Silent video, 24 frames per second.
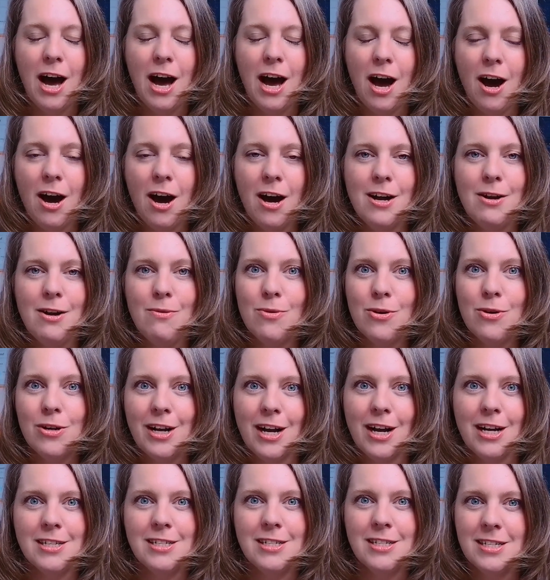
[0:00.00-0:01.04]
I want
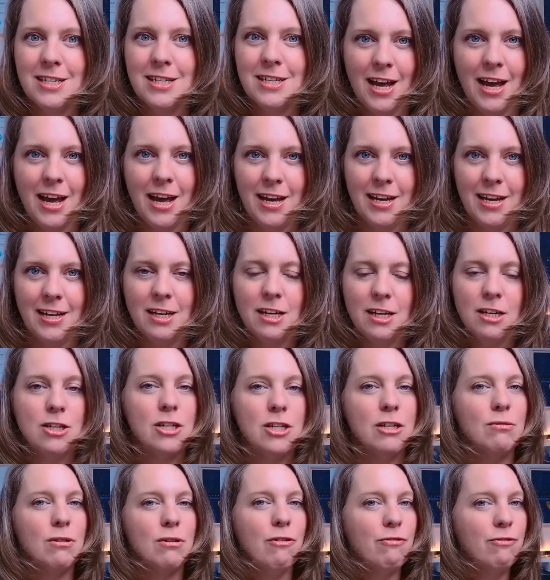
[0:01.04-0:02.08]
us today
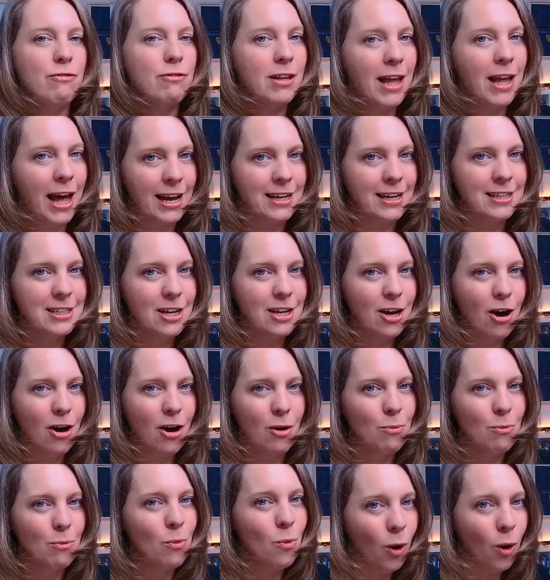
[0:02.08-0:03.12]
to reflect
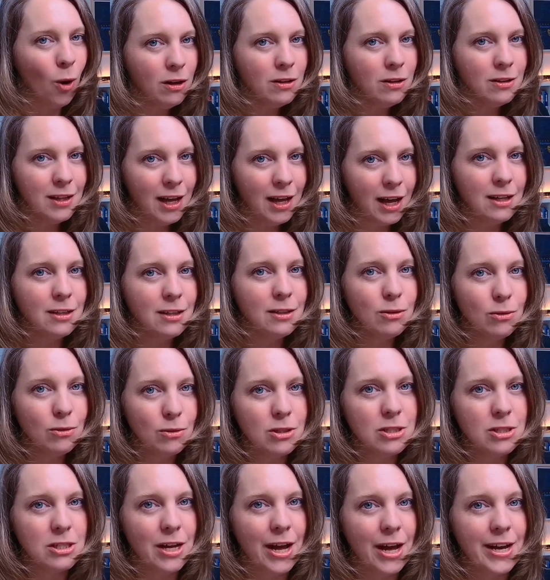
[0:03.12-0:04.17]
on what that
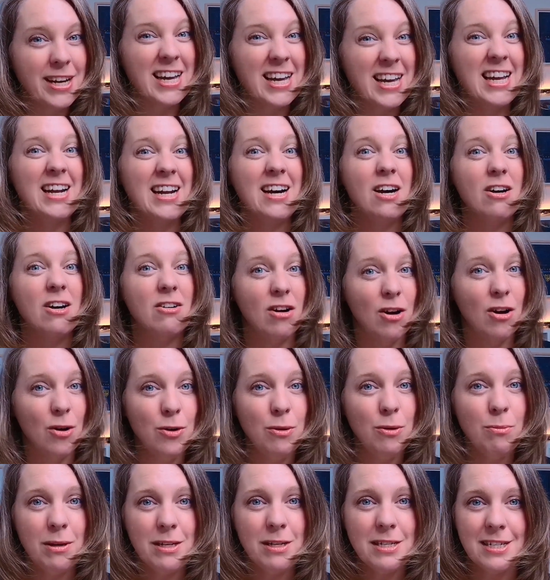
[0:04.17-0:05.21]
looks like in our
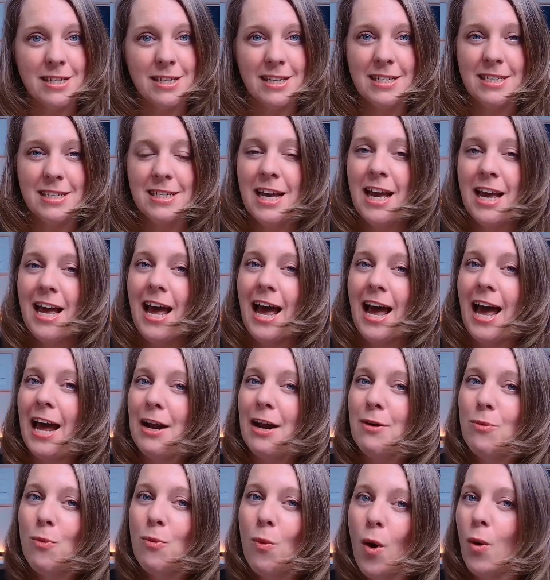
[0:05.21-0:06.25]
own business
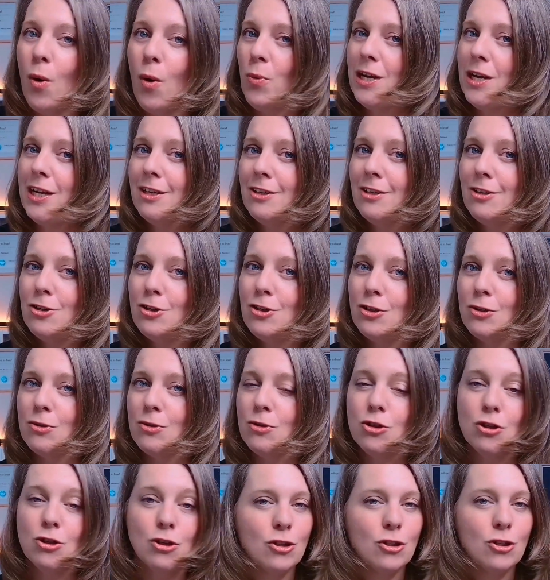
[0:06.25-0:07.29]
and what we can do
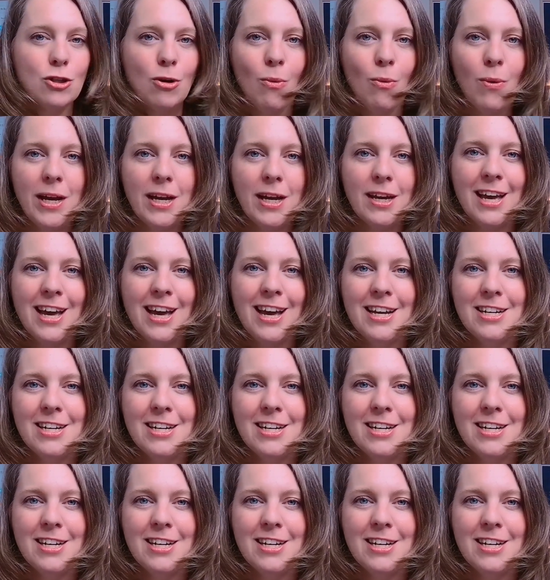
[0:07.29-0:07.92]
to tweak,